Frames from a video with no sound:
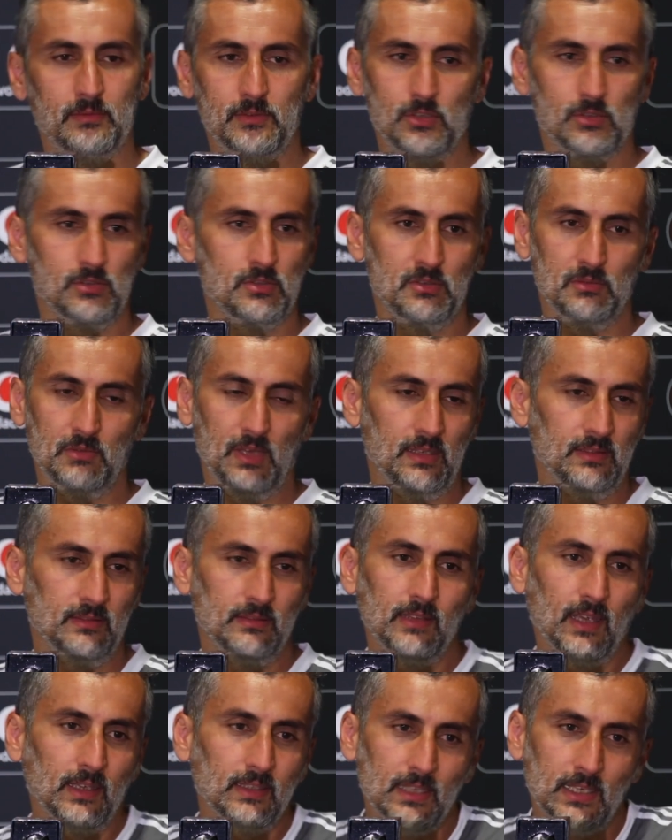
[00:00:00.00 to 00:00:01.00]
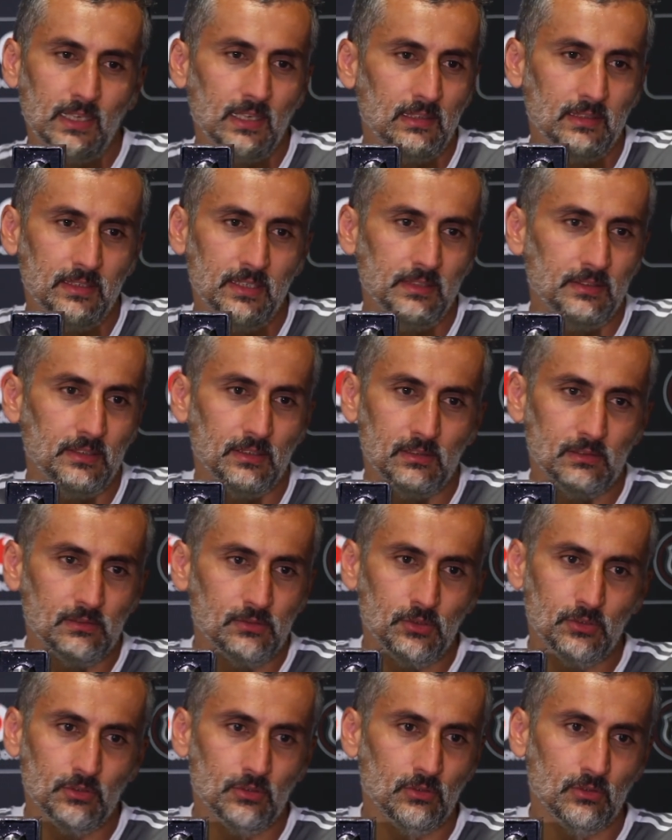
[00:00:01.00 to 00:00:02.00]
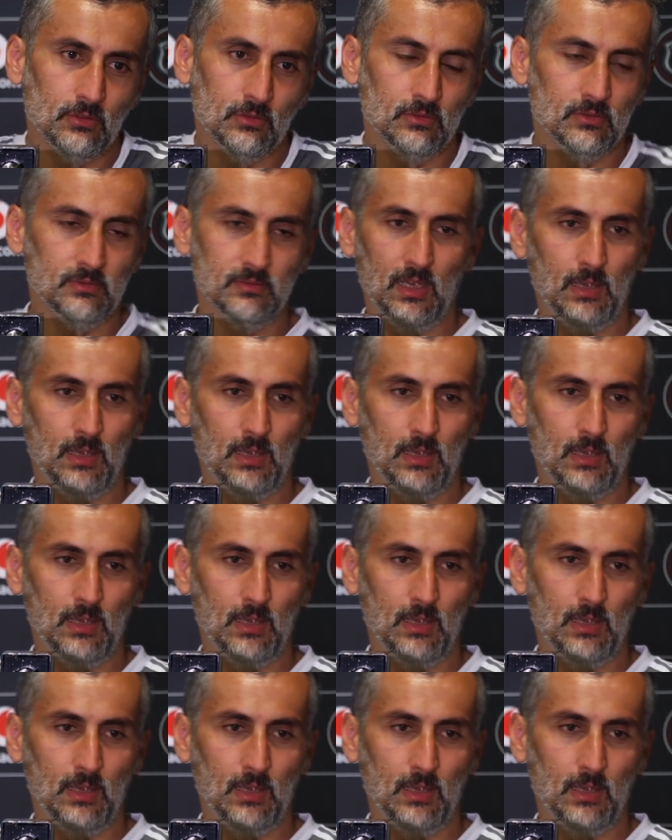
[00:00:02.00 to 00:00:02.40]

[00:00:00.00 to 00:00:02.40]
just a tactical detail, you know,